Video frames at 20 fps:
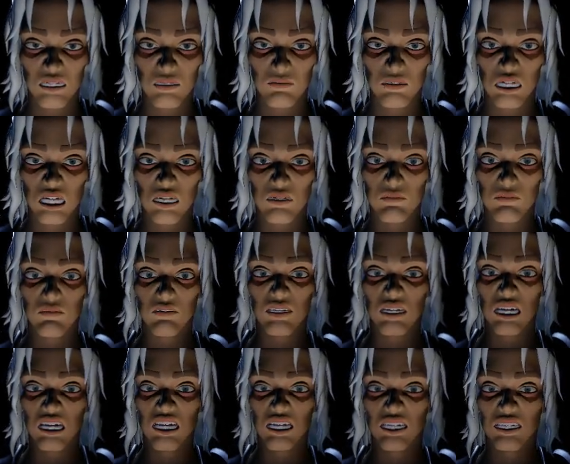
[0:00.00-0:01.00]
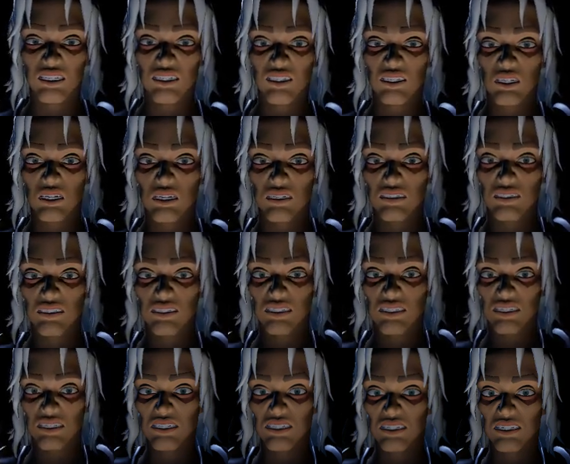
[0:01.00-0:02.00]
but I'm fairly certain
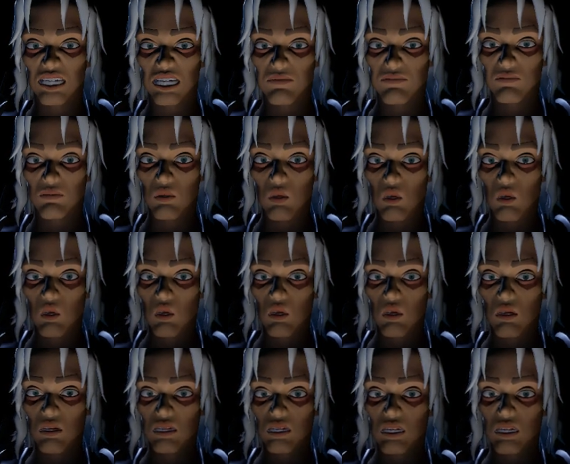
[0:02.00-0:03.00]
they're born